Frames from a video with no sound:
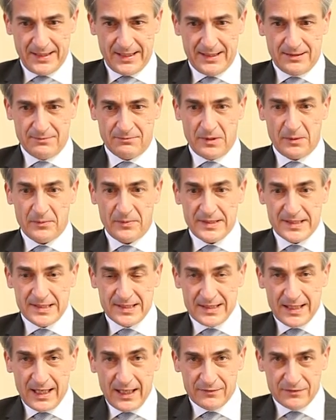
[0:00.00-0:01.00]
when we
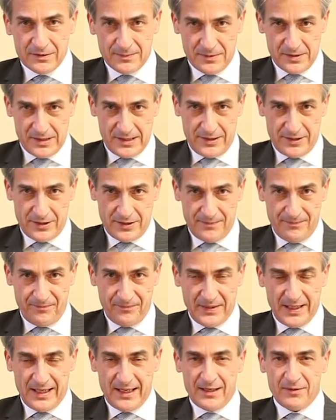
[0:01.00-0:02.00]
staff a position,
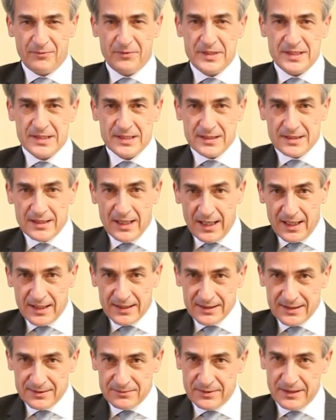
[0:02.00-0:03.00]
we
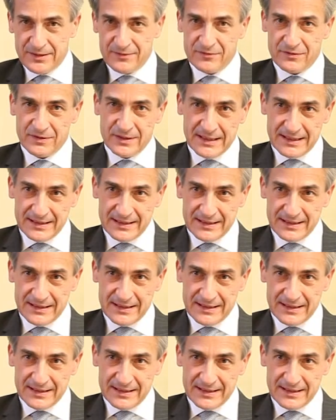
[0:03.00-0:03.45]
start with